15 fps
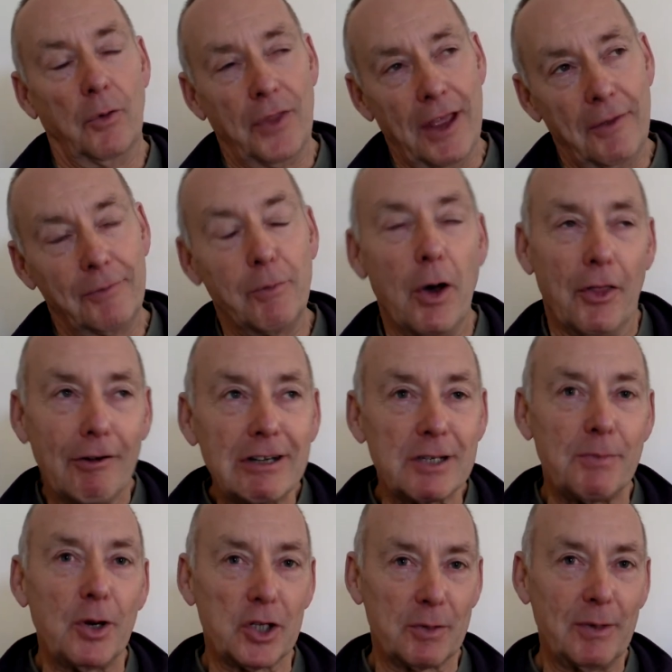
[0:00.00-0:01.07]
there, well, there is
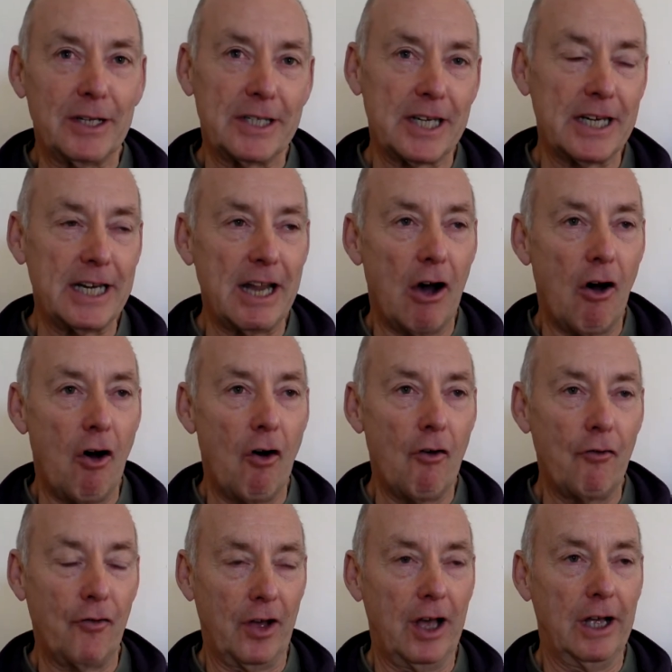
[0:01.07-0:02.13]
a possibility
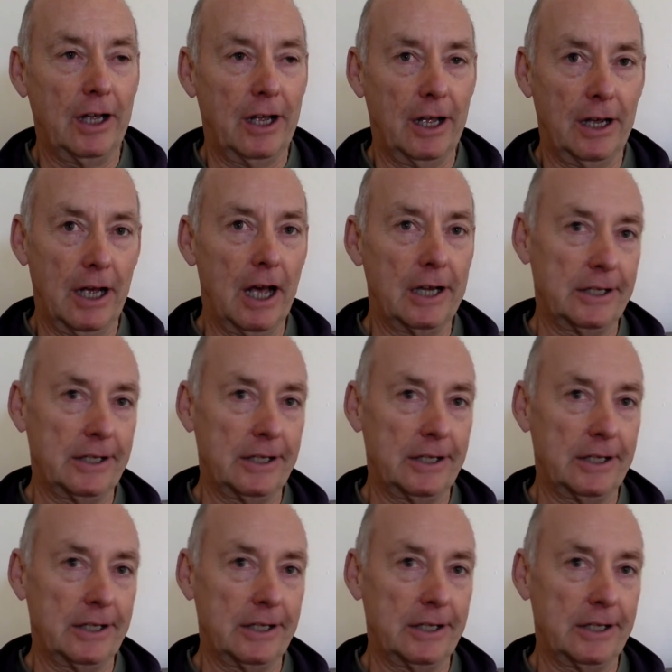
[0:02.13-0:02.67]
of a,